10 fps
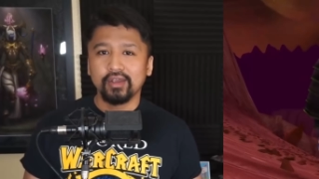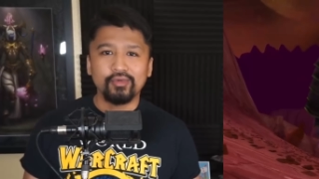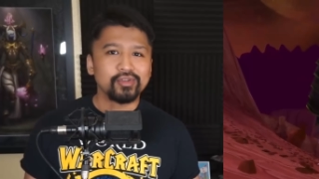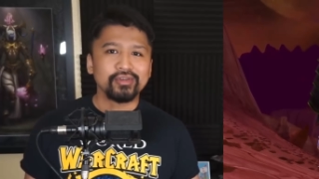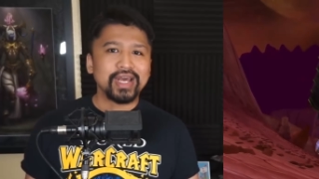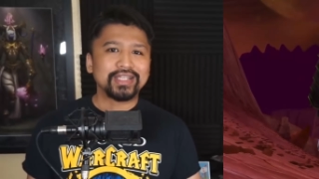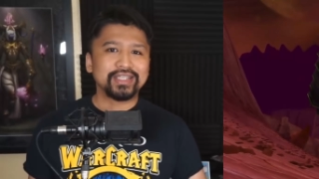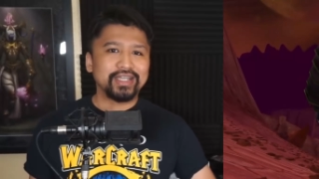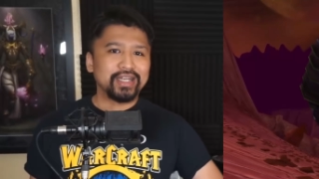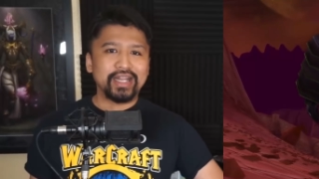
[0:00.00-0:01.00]
Whether that's
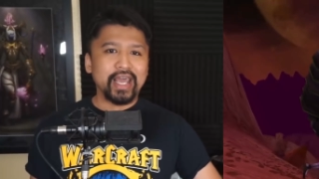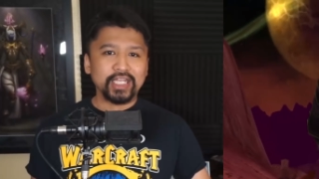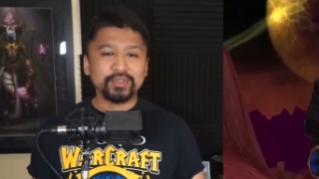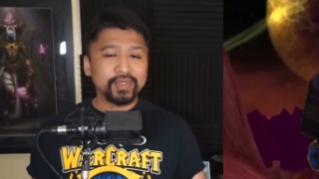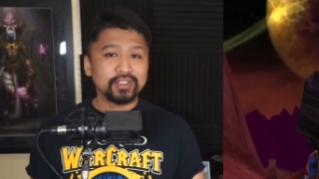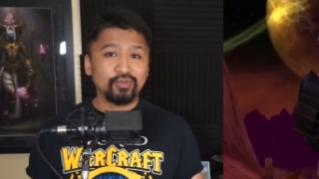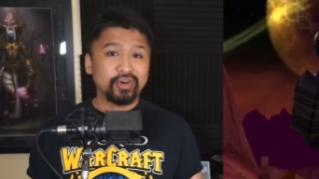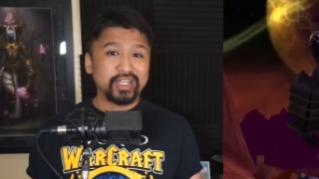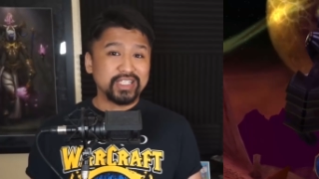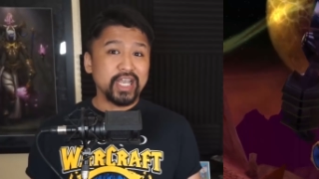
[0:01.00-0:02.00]
an enhancement or
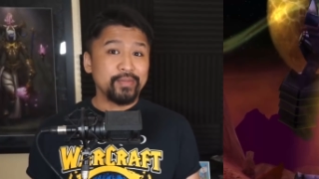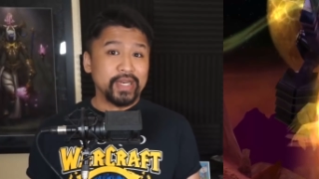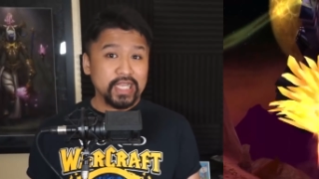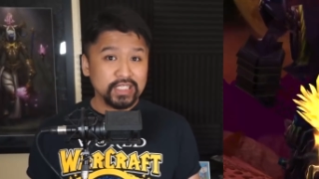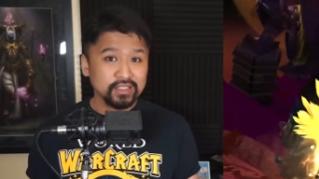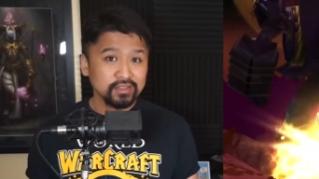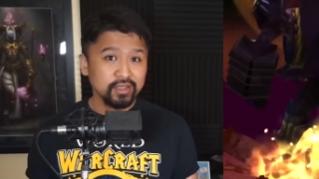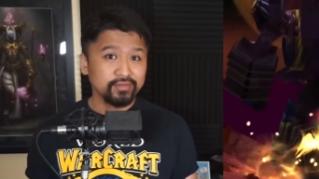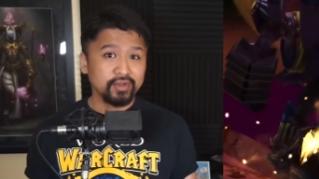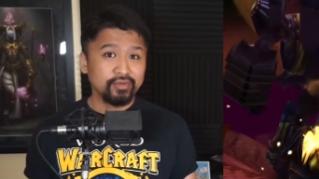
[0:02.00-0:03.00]
a contamination
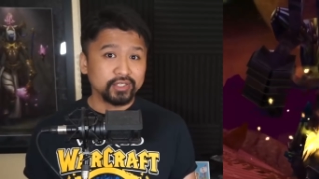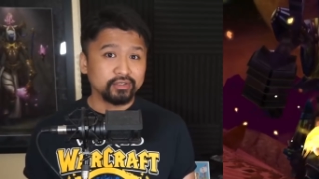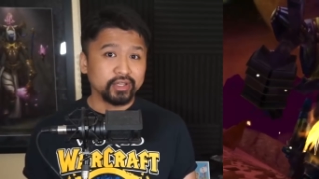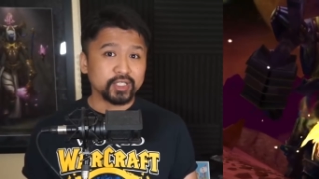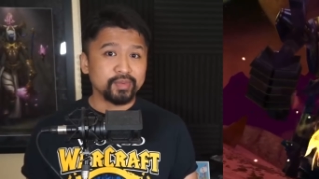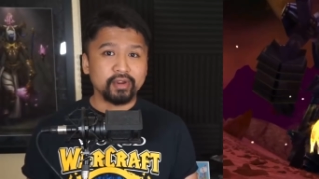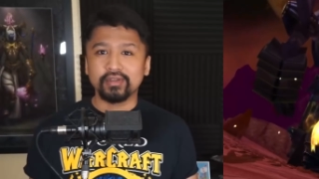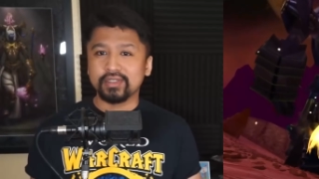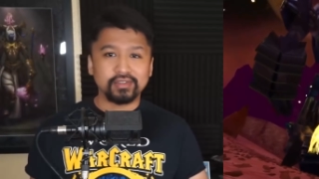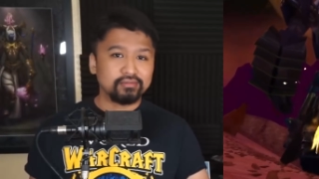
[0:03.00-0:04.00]
of the original
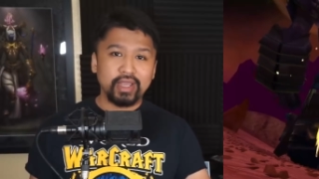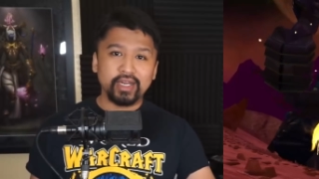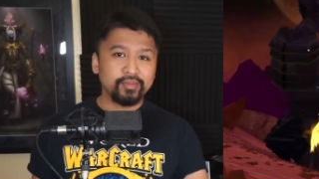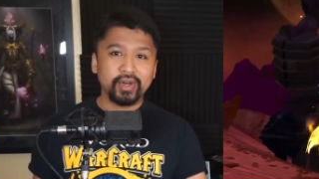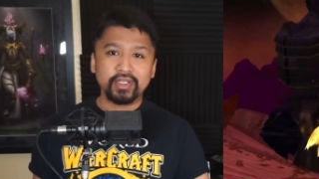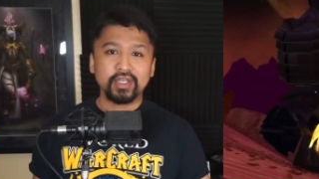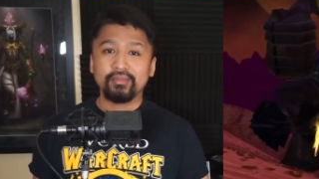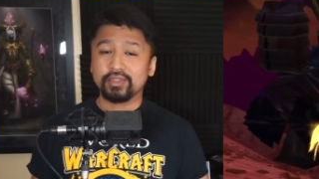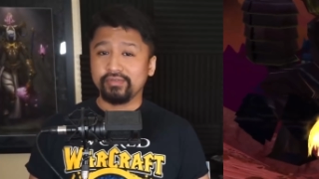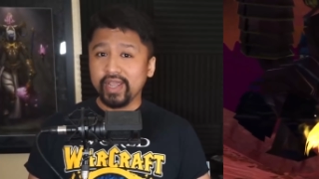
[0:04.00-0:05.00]
experience is anybody's
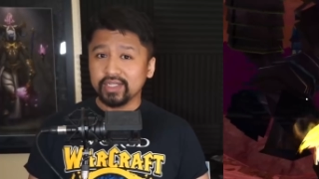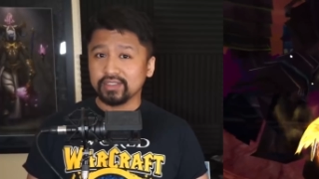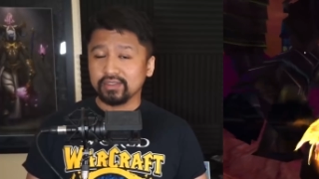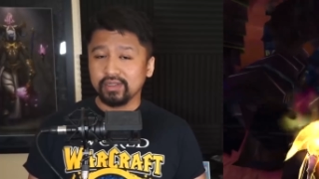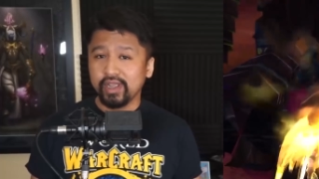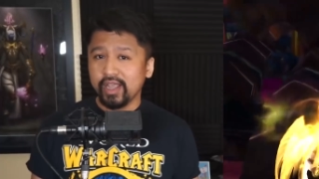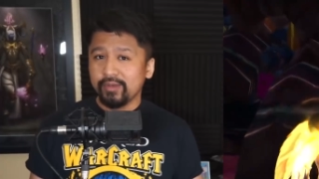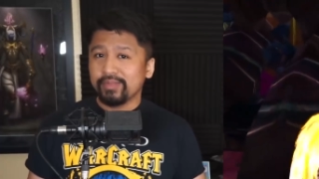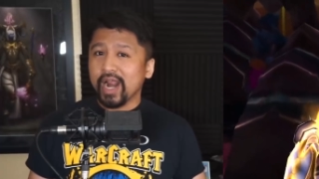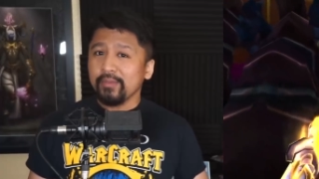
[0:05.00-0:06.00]
observation,
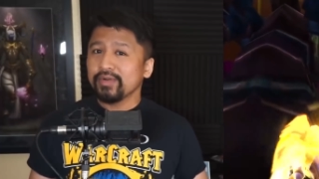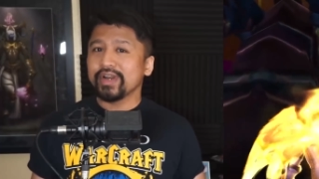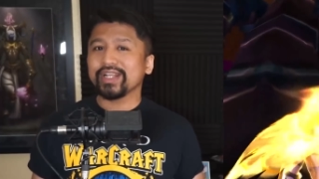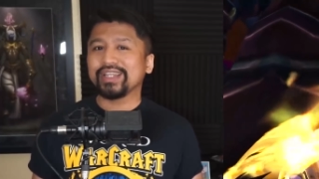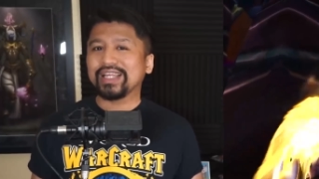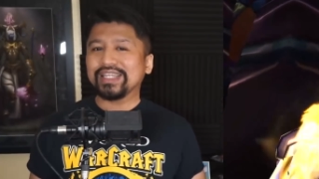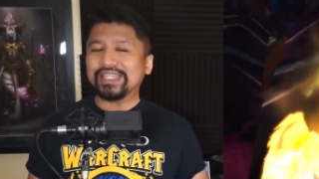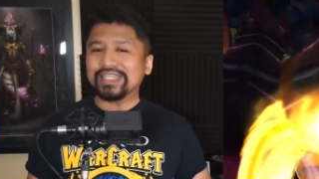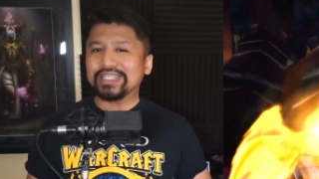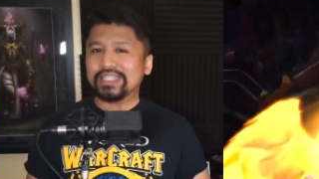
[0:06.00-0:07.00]
but I predict that the
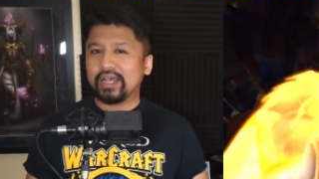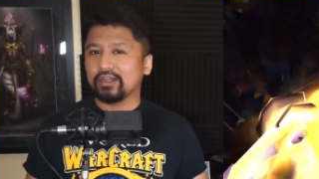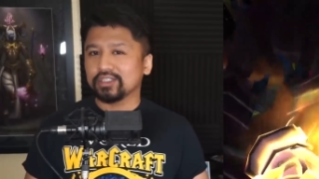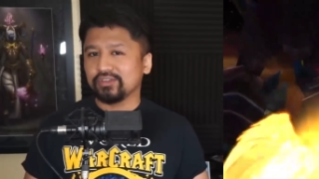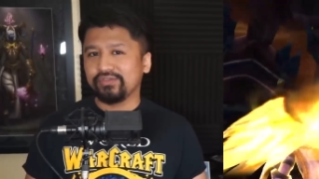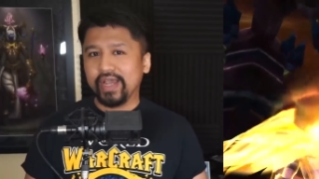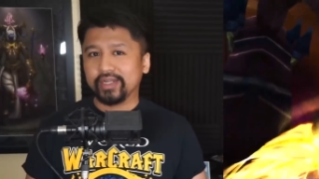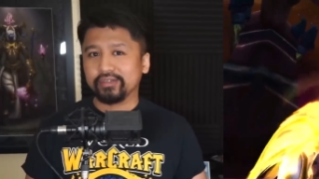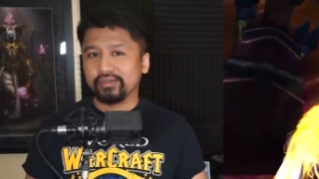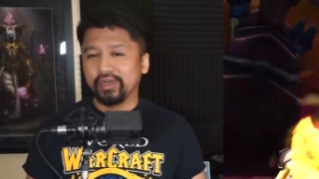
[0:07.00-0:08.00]
nostalgia
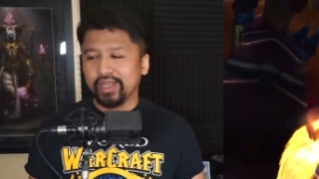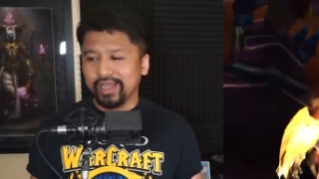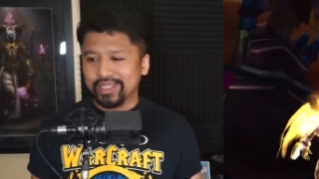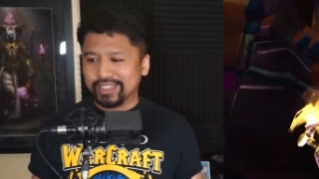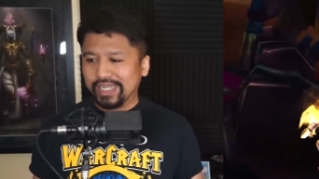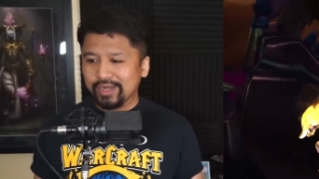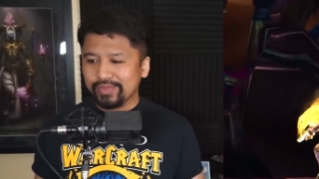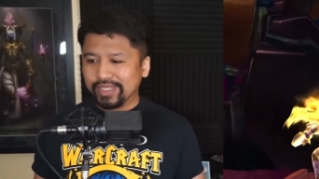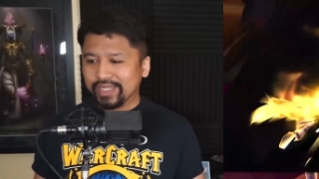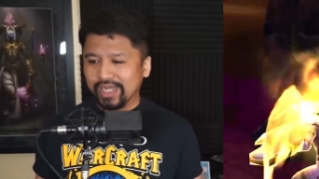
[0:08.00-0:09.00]
factor is going to
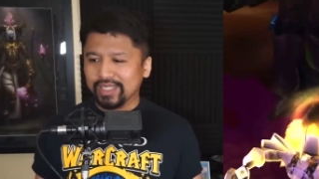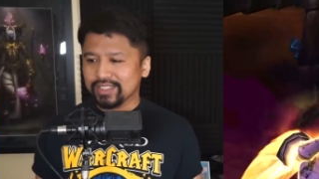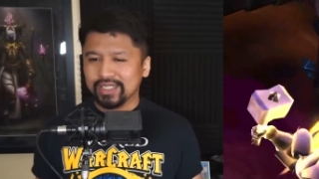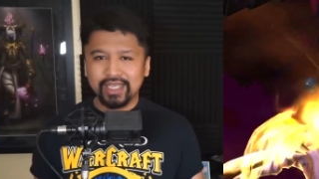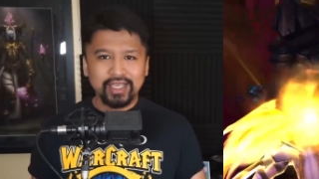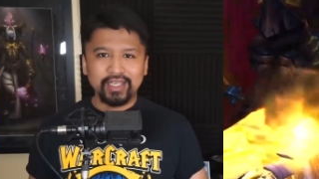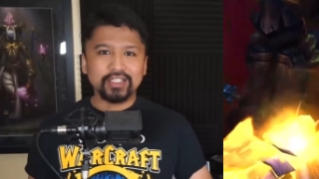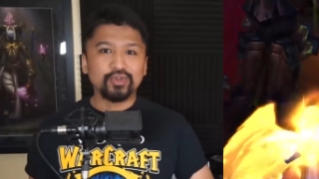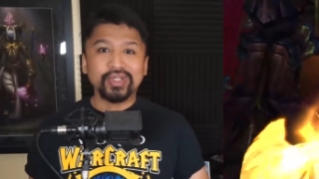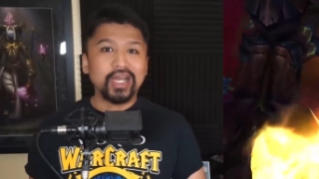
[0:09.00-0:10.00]
be cut
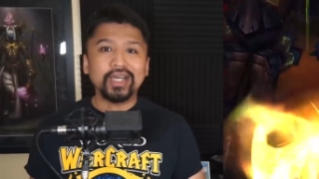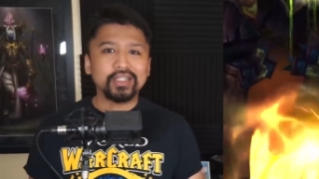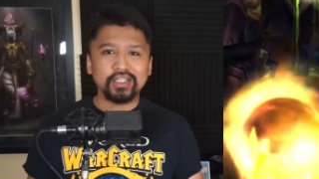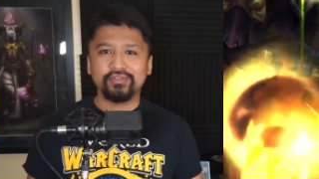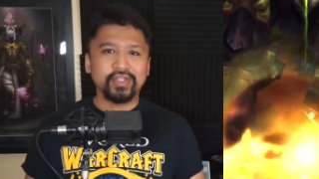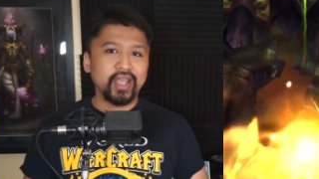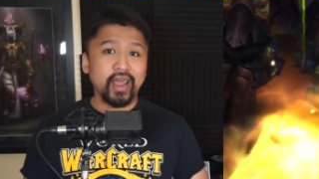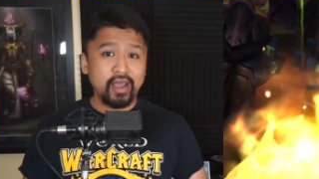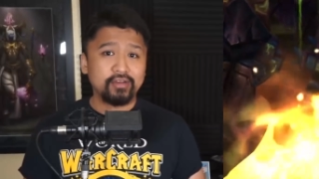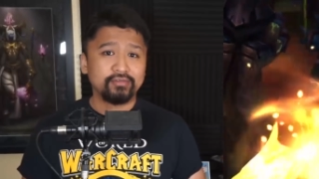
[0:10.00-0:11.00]
into an uneven
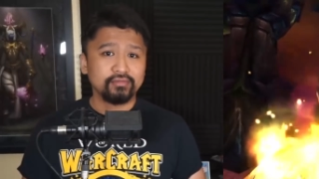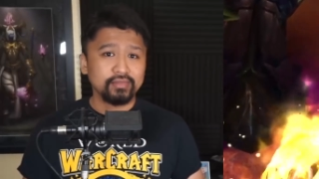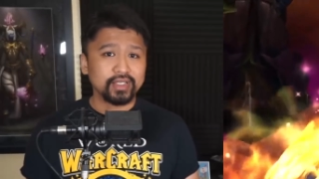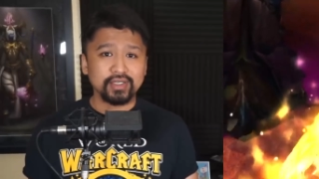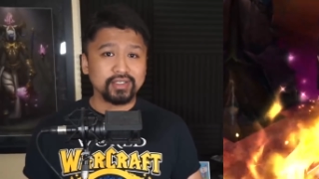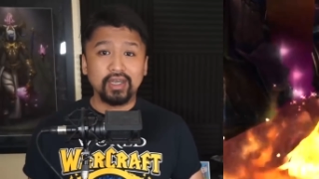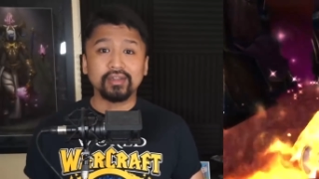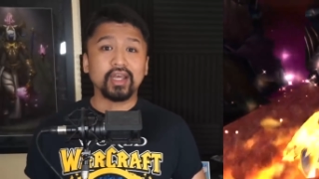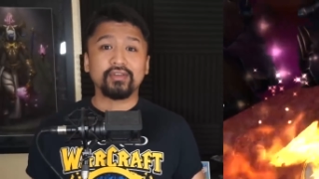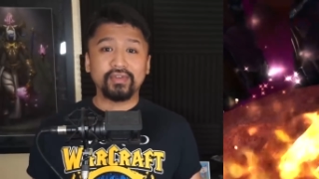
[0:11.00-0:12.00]
half, because
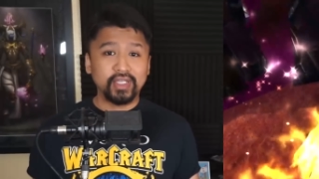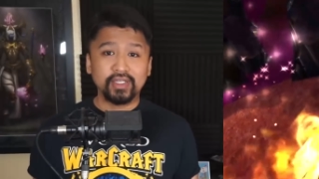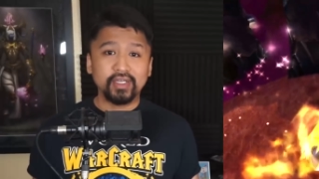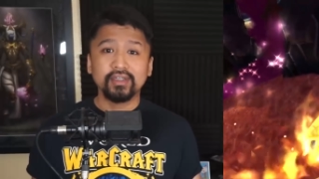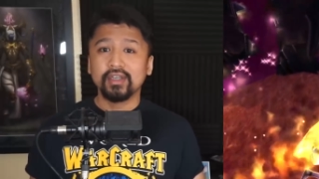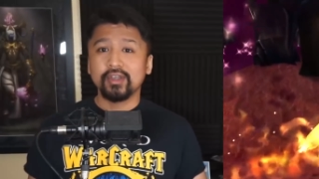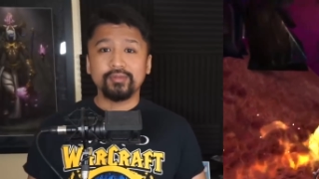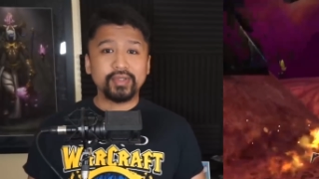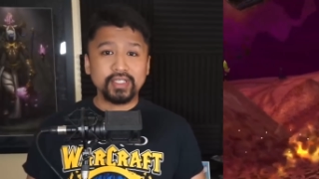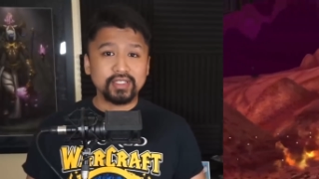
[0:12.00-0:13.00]
unlike vanilla,
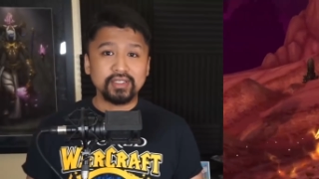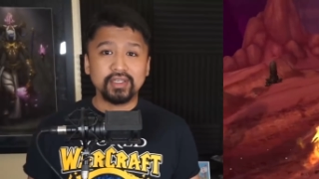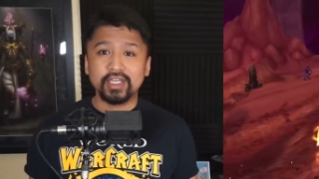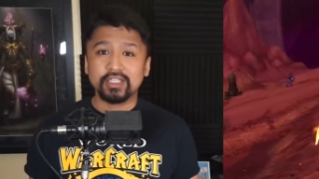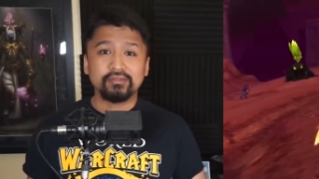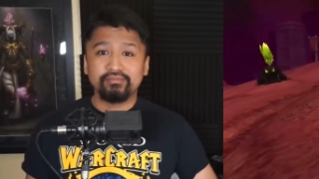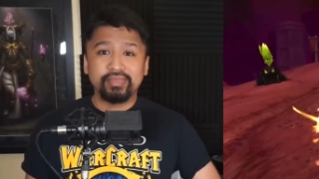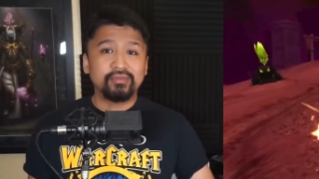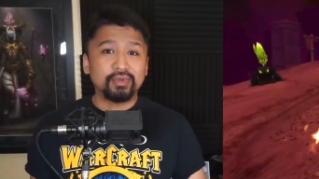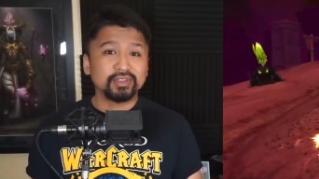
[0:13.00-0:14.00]
BC has
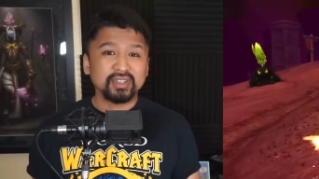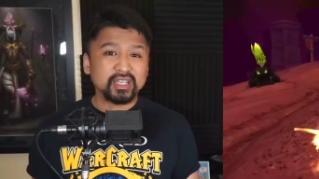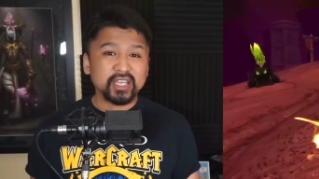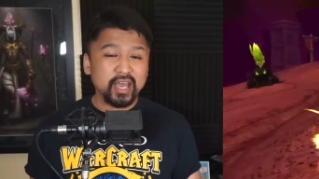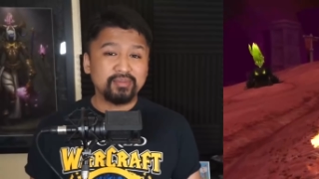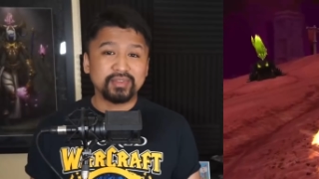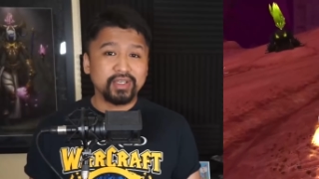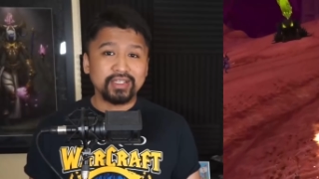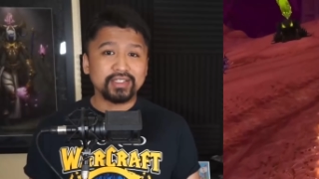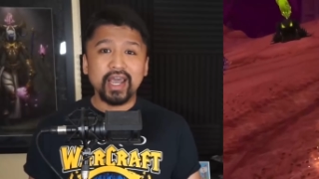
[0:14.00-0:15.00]
been mostly kept
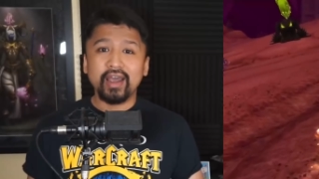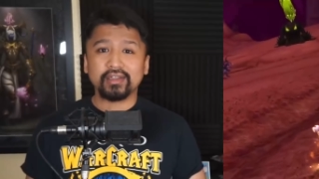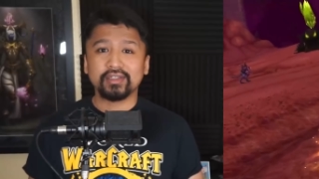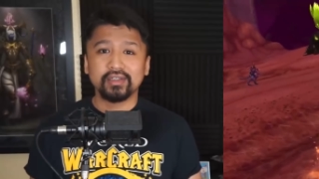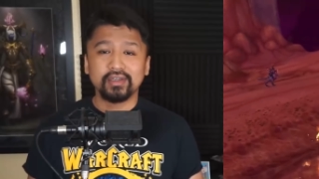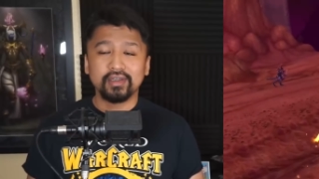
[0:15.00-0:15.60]
intact.